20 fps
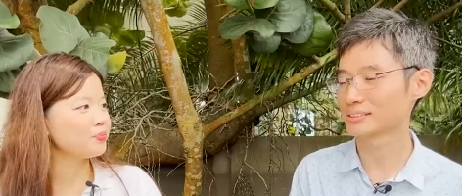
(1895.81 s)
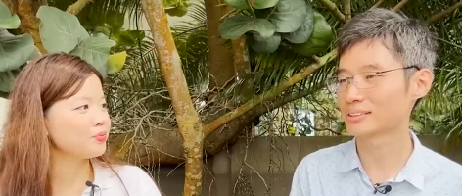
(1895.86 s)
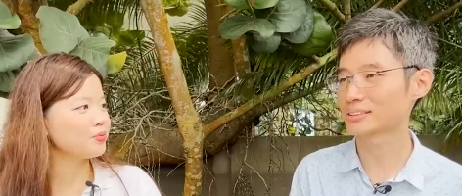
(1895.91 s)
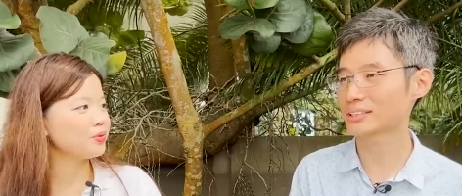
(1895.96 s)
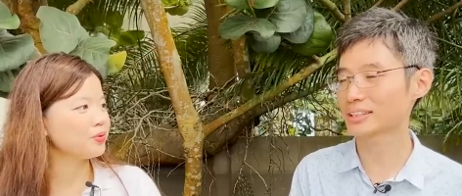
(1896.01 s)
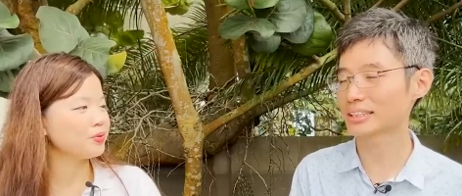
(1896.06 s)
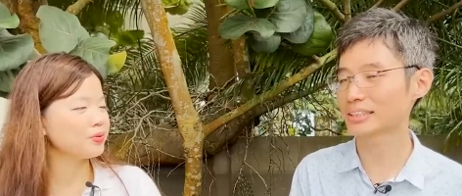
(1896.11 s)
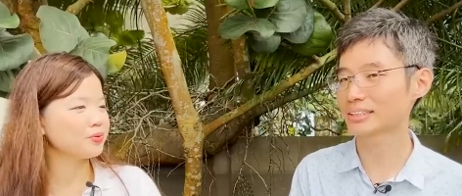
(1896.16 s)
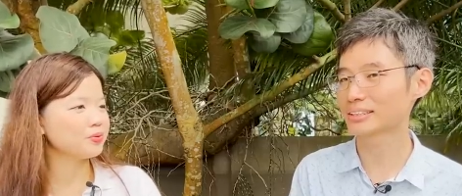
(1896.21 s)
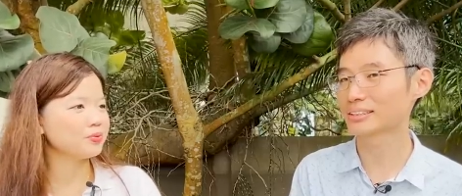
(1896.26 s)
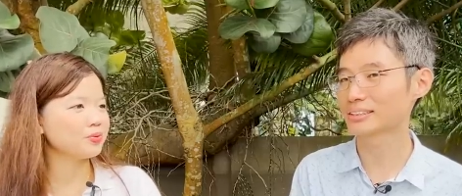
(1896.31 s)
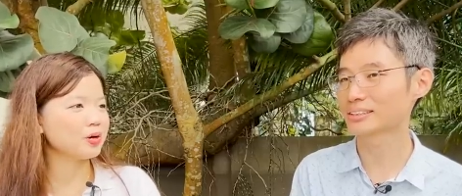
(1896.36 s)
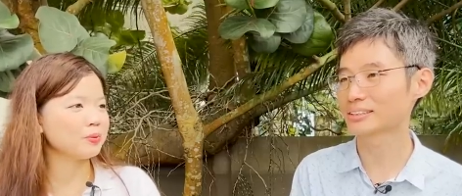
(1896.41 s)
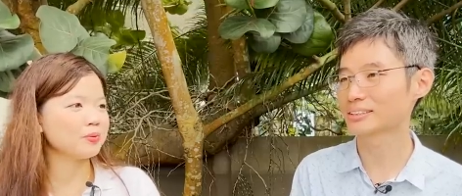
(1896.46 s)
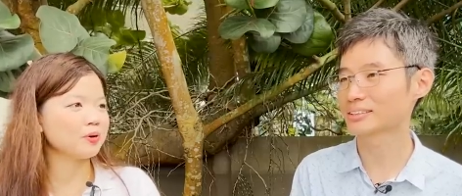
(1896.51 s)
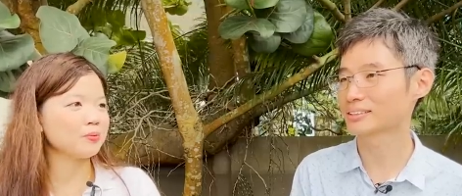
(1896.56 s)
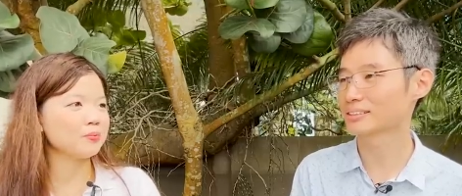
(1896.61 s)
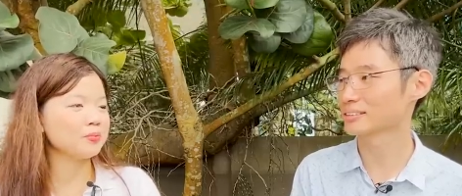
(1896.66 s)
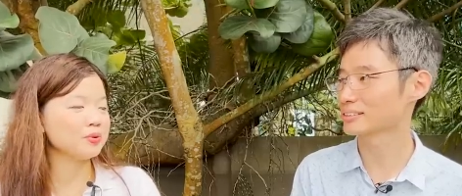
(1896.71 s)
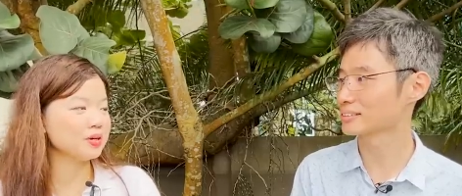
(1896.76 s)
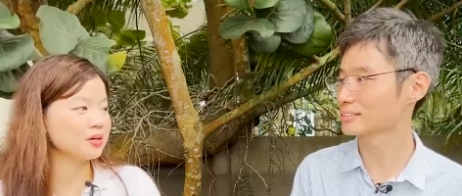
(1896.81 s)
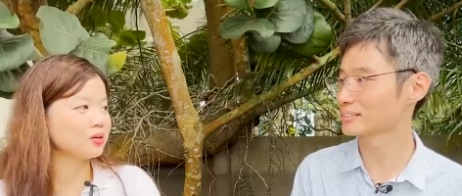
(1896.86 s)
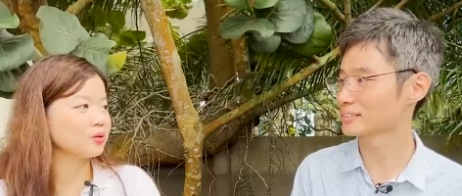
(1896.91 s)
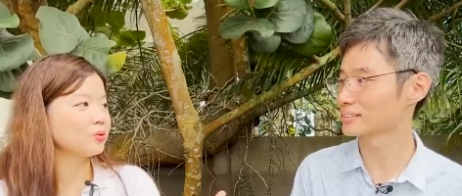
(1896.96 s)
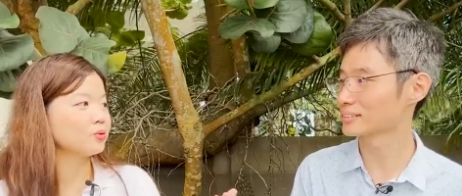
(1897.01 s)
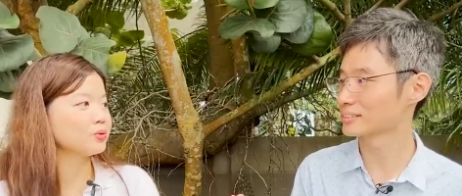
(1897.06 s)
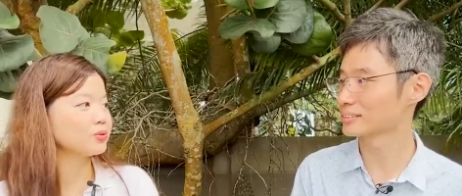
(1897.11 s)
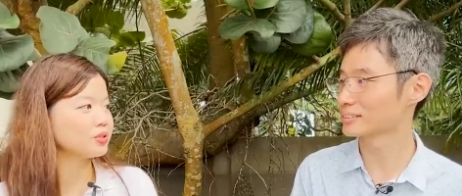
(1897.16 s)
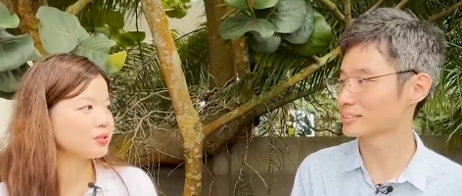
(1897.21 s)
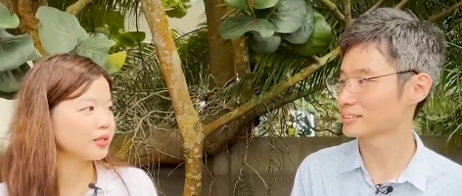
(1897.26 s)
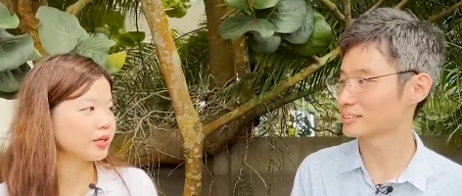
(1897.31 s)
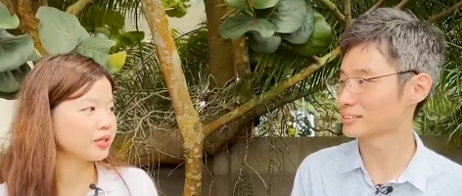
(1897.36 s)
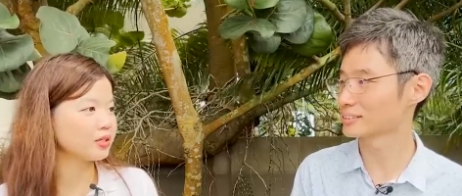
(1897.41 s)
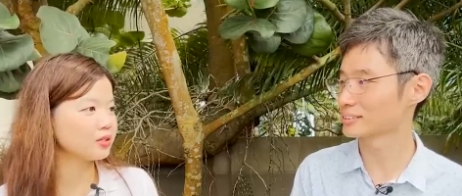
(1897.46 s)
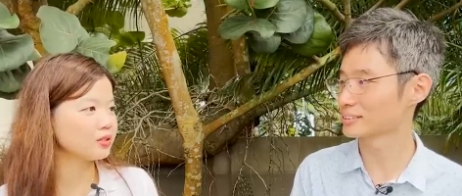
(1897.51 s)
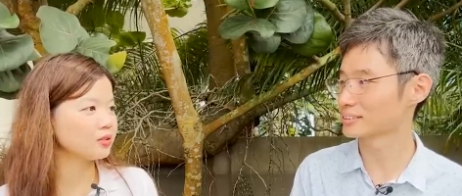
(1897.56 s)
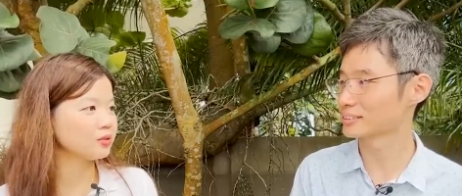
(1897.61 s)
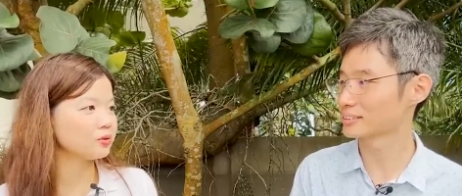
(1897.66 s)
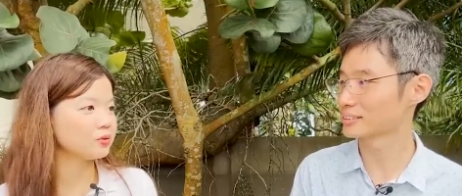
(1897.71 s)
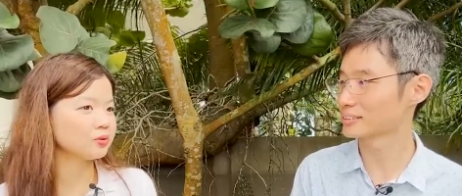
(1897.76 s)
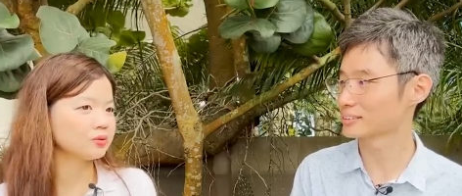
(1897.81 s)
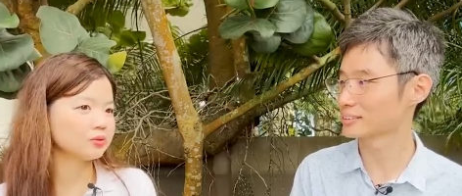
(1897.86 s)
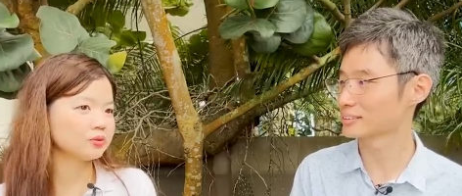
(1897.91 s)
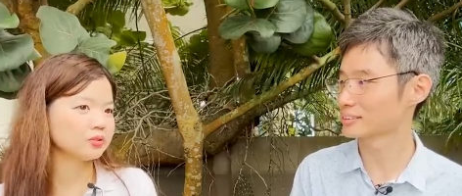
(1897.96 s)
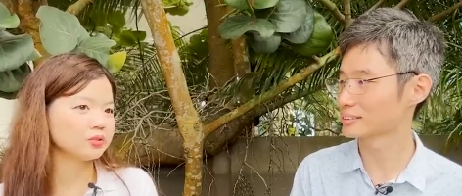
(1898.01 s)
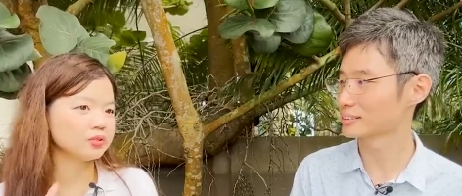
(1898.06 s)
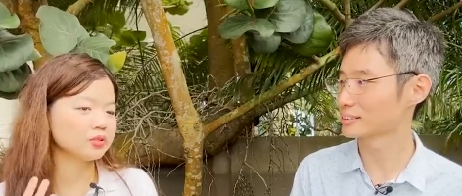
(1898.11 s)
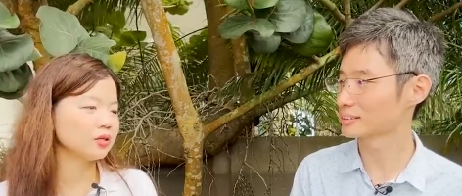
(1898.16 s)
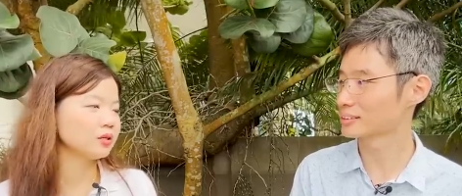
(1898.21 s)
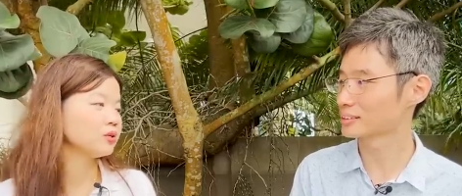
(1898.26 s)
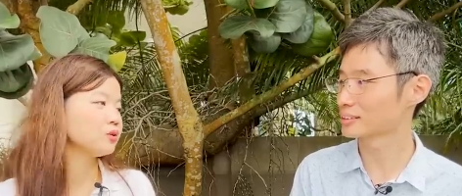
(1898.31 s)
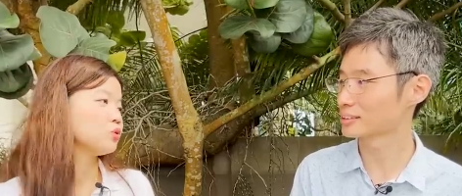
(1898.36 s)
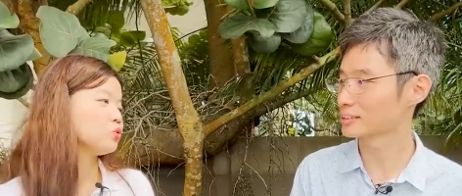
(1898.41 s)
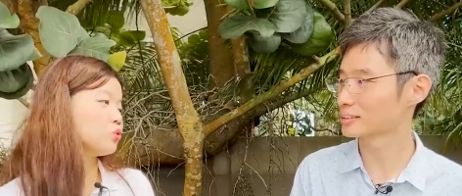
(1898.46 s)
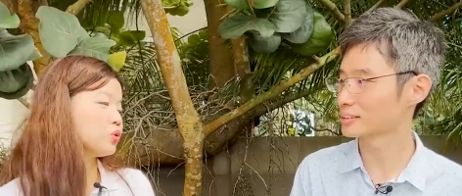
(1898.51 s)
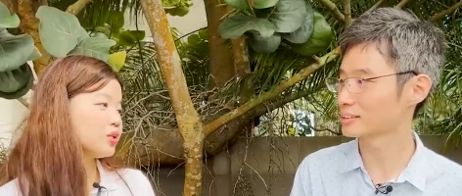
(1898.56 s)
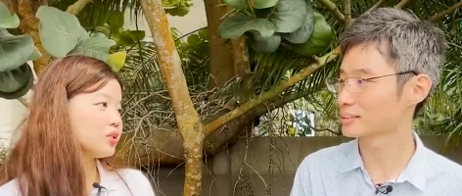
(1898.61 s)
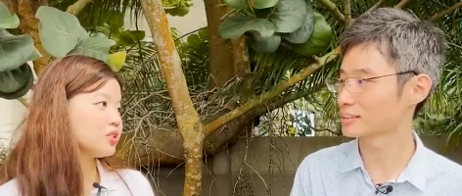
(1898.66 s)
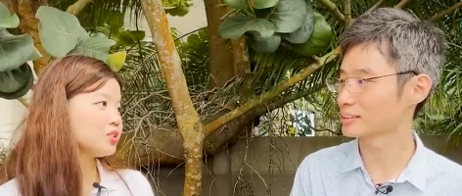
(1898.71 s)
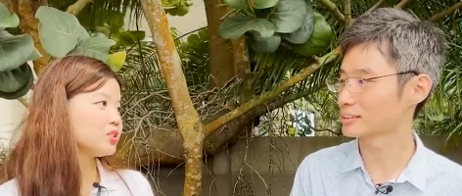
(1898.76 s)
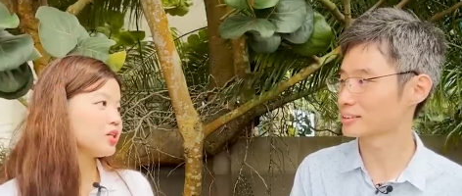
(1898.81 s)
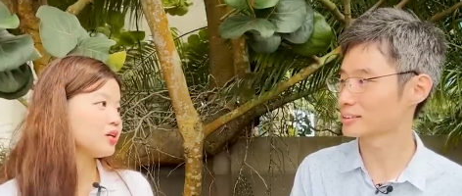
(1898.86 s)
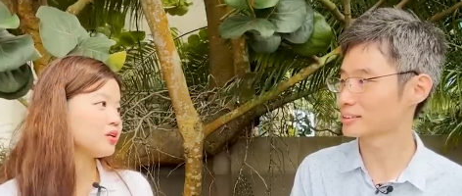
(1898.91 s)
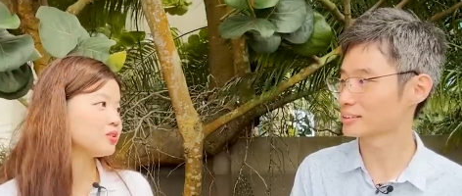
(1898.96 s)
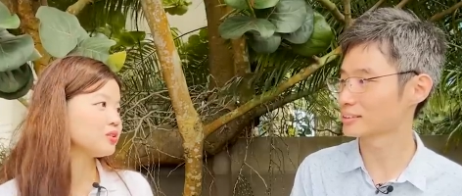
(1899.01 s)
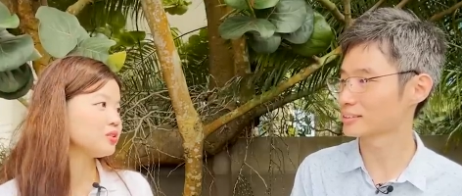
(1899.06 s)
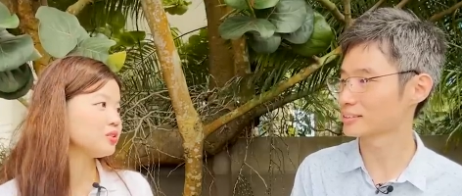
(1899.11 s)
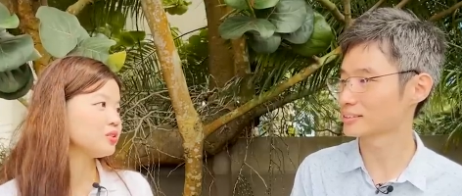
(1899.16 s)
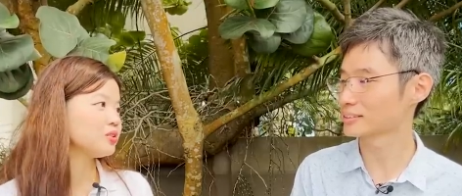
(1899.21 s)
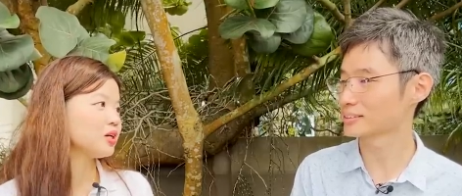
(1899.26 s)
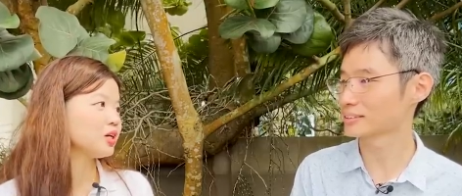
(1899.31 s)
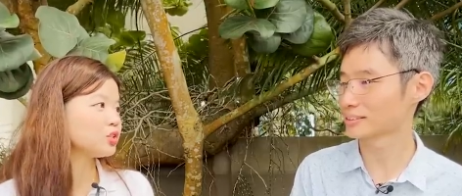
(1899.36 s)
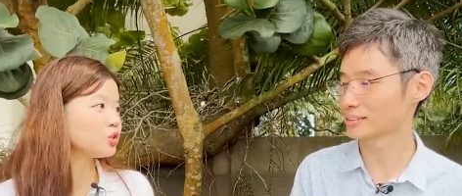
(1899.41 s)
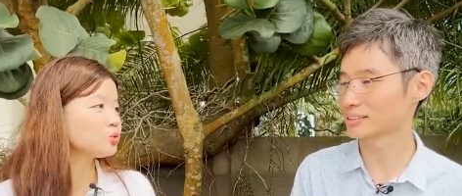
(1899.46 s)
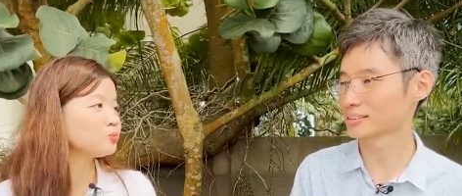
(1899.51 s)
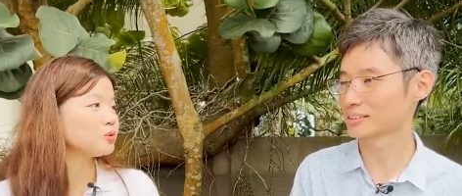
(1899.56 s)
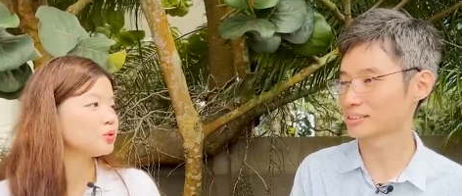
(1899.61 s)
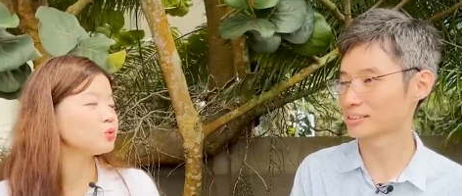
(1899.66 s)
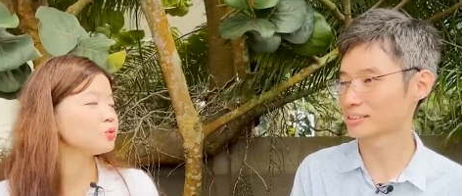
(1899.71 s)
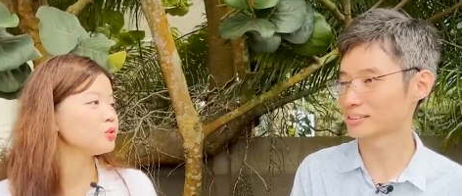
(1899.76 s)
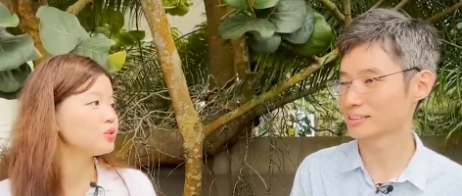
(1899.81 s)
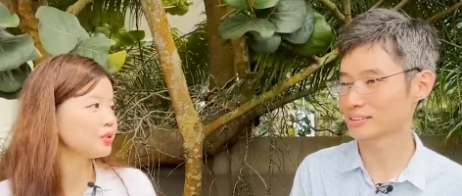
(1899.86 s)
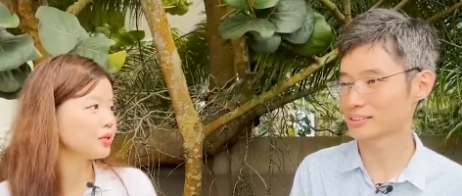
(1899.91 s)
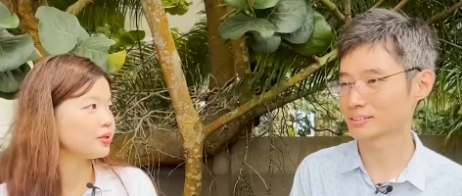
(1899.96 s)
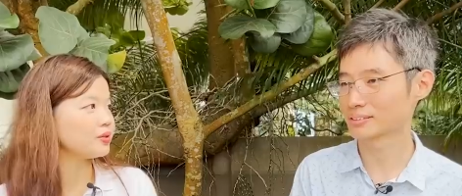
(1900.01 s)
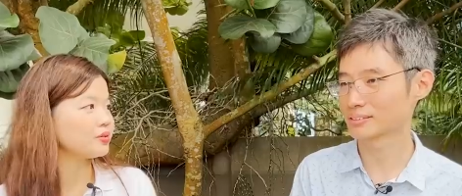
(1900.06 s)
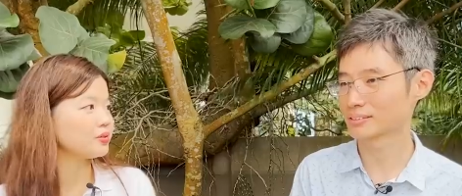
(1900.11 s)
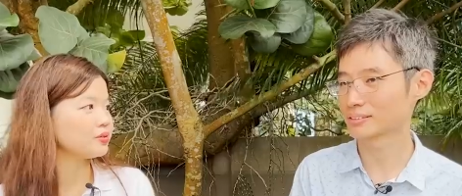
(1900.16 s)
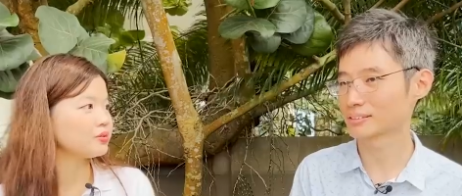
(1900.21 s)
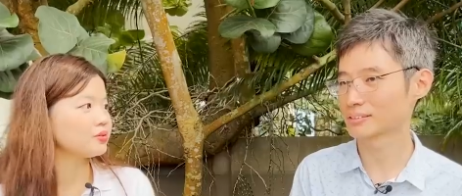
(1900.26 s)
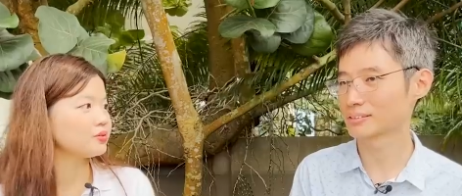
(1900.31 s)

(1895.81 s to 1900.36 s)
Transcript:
Speaker 1: Okay. You know, what about bigger goals like you know, uh, donating charity? I should be doing that.